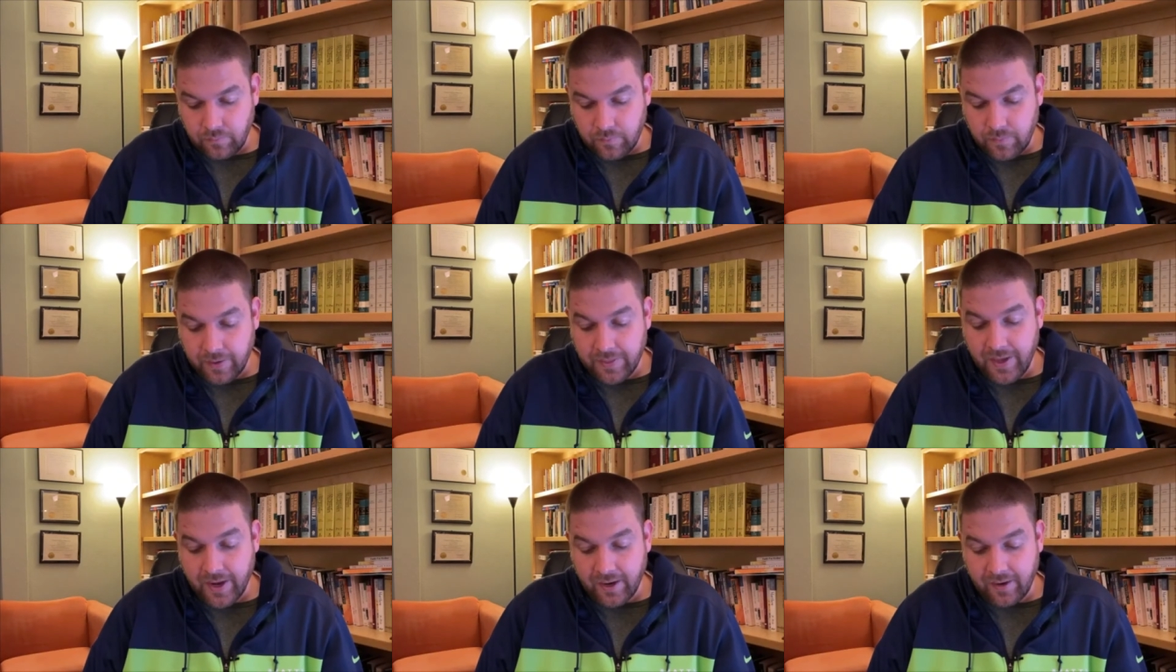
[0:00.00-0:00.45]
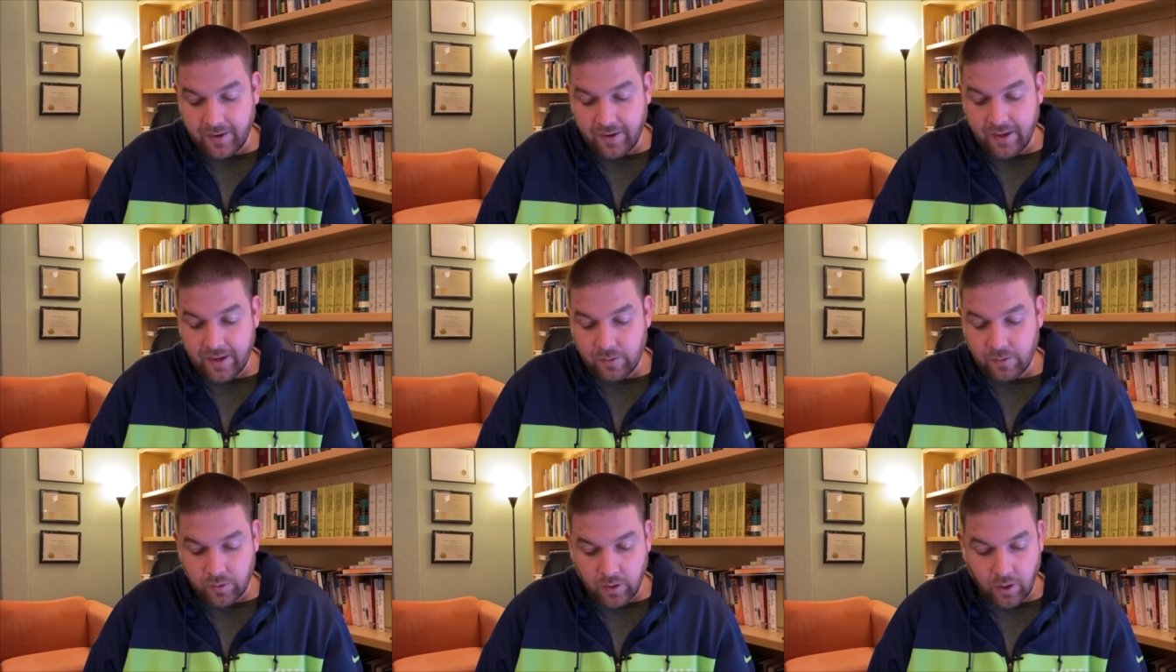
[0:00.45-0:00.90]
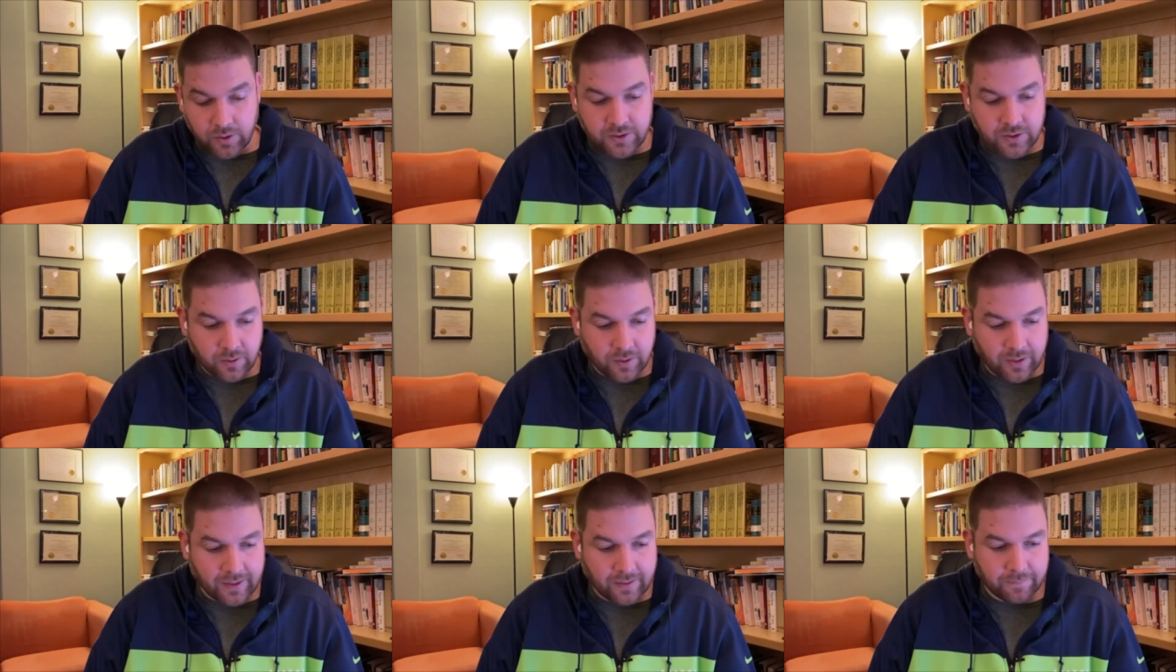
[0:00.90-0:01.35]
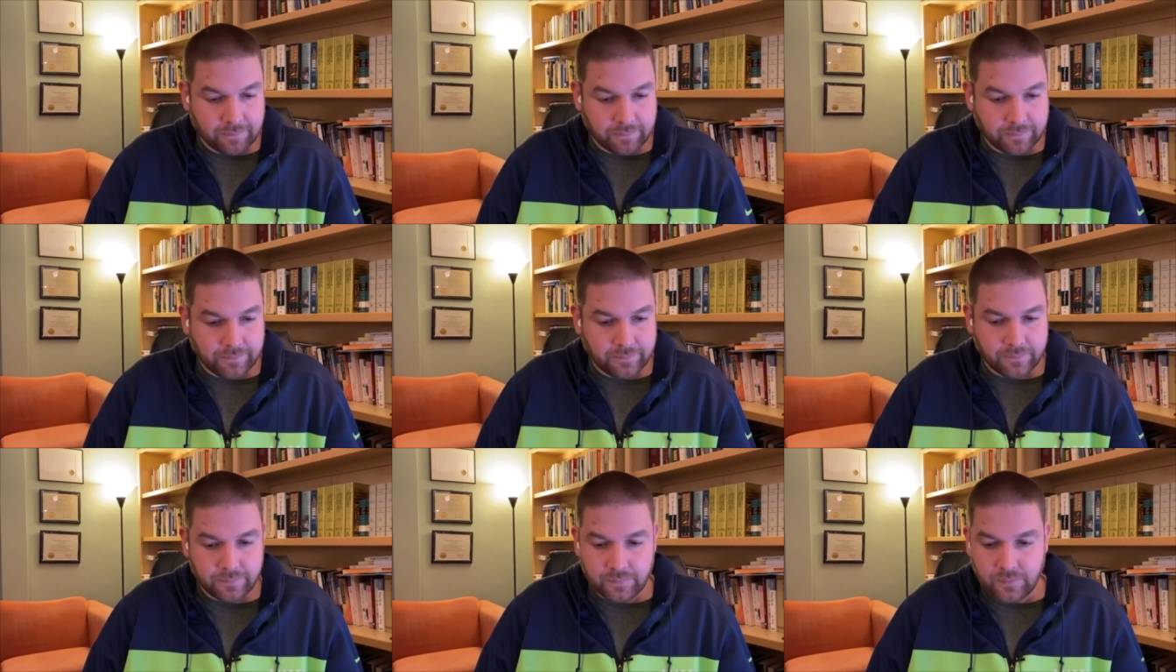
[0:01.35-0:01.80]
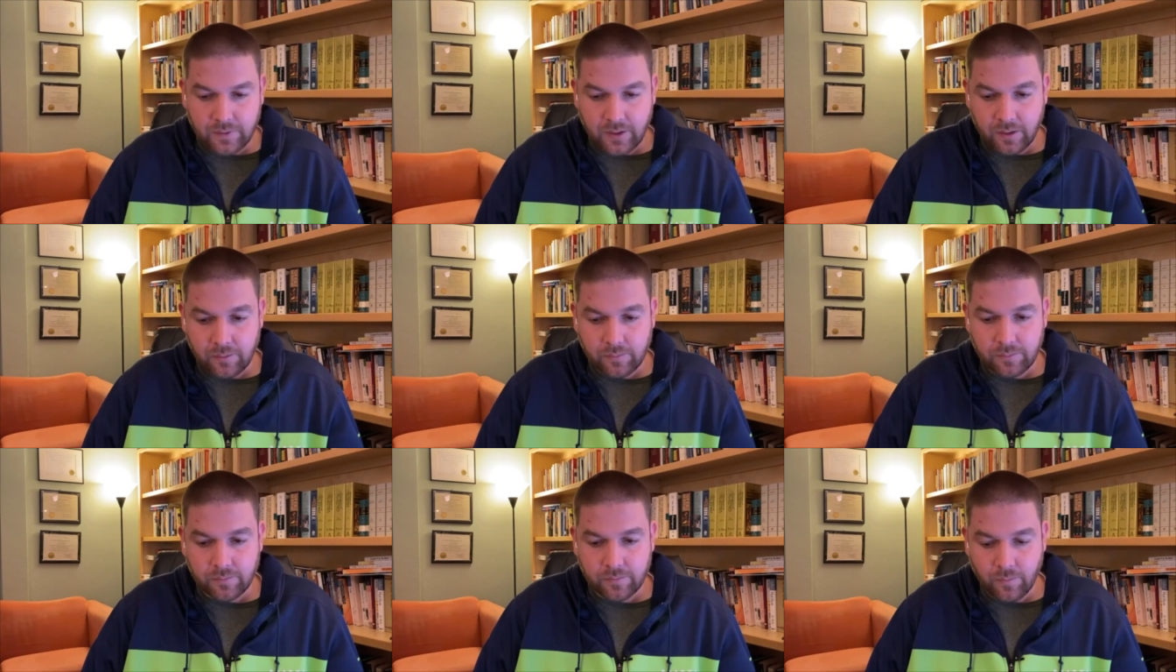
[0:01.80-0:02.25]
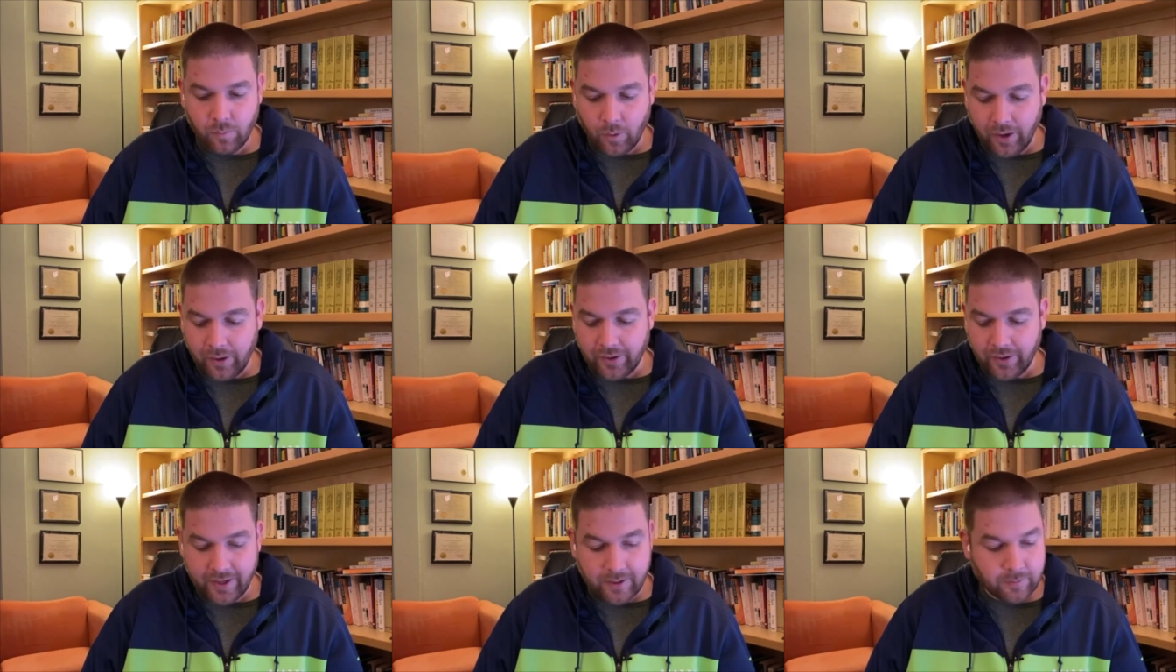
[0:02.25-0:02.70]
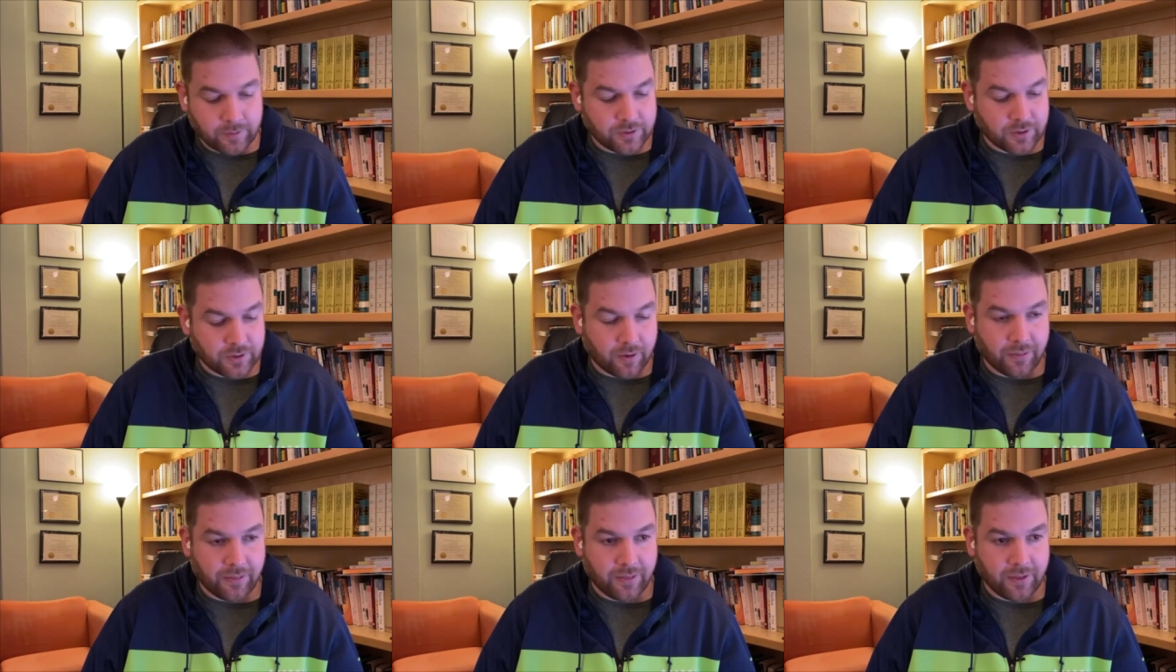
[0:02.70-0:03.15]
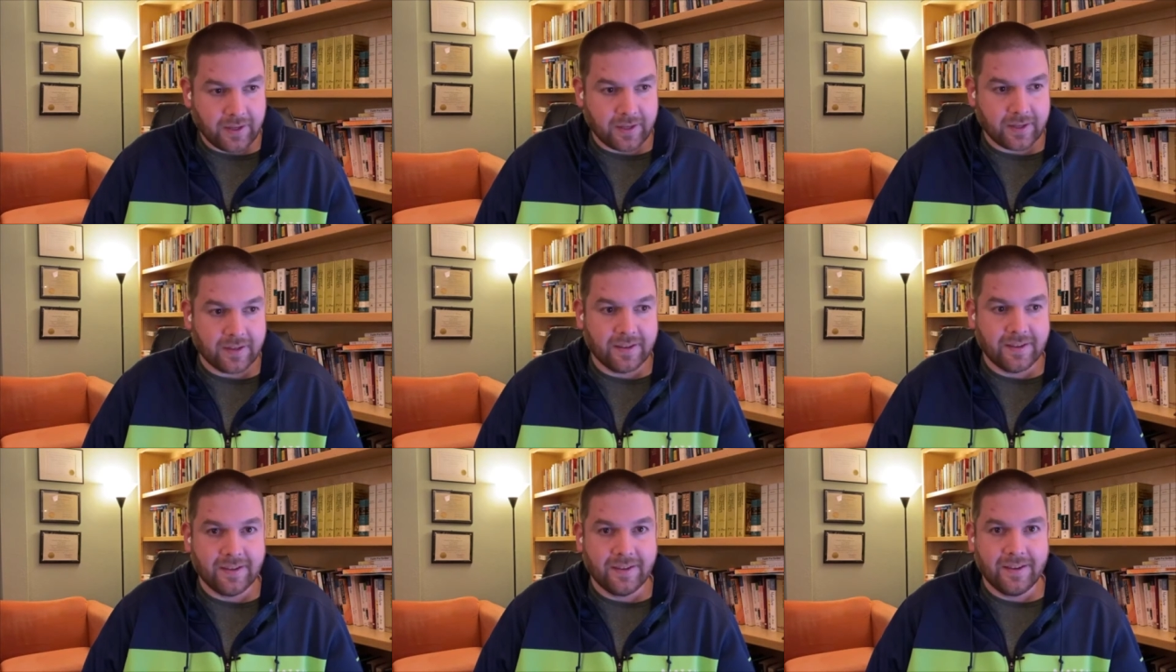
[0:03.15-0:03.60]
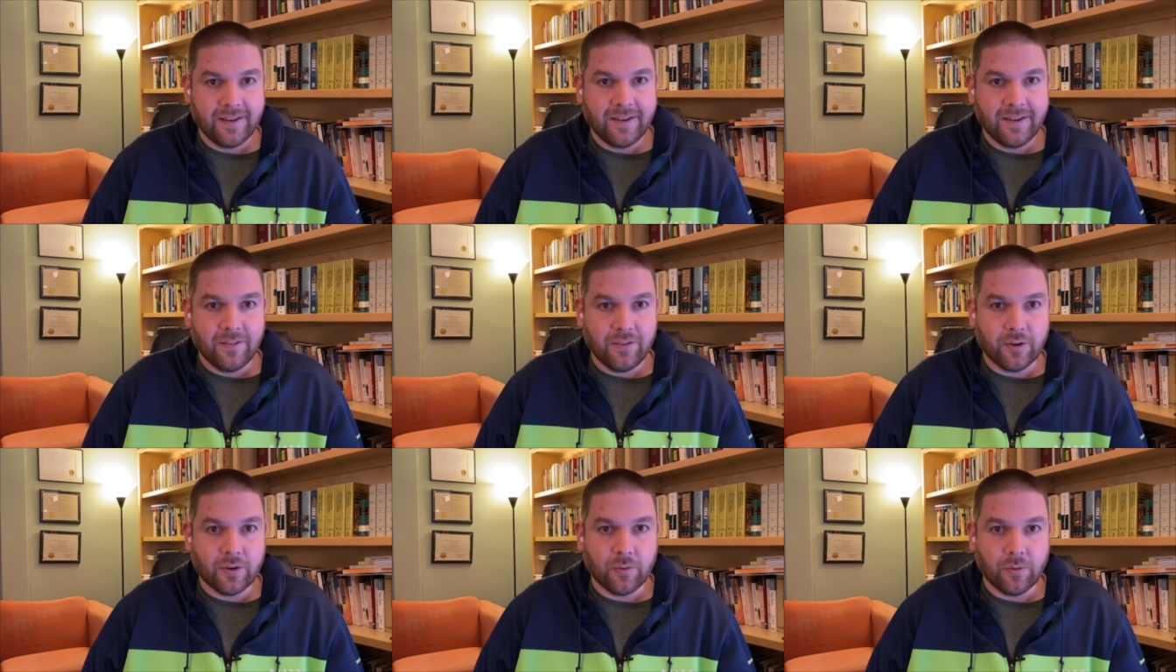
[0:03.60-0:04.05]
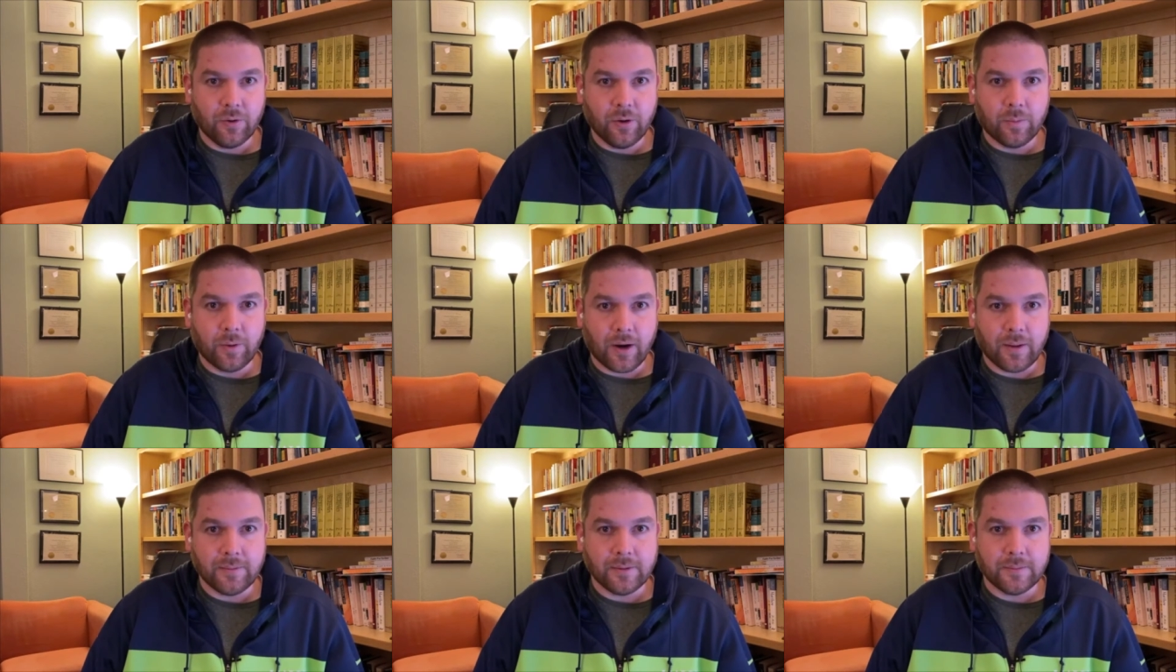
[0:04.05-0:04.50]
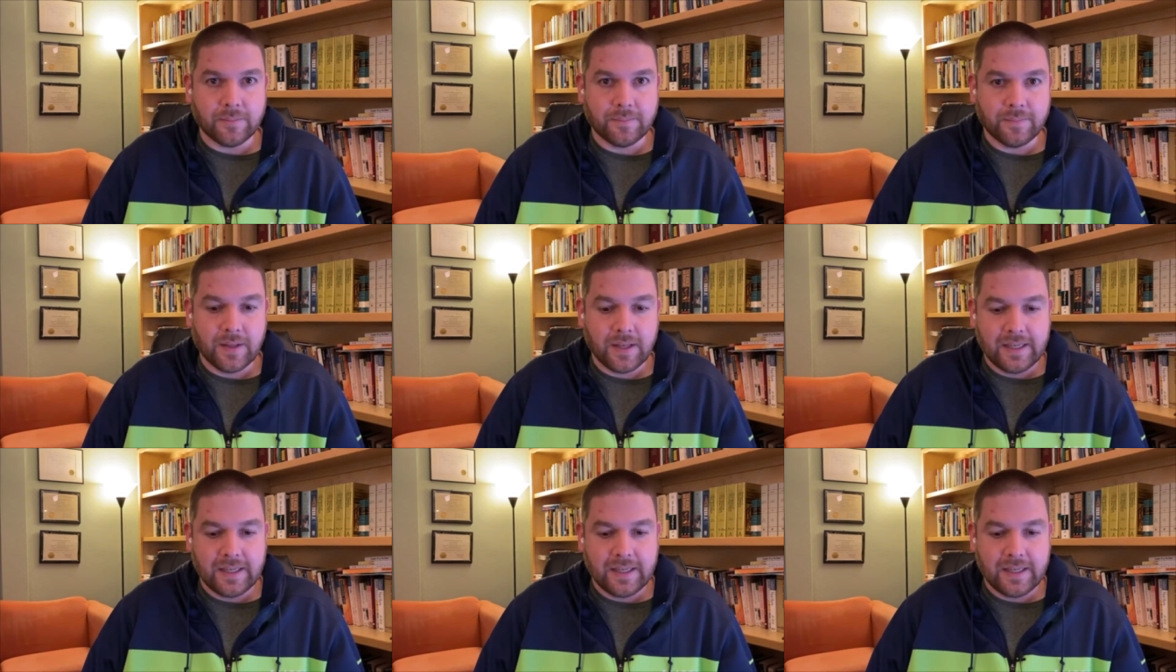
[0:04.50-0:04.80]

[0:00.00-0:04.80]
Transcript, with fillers: but then it's also like you know wild animals are a thing they're a real problem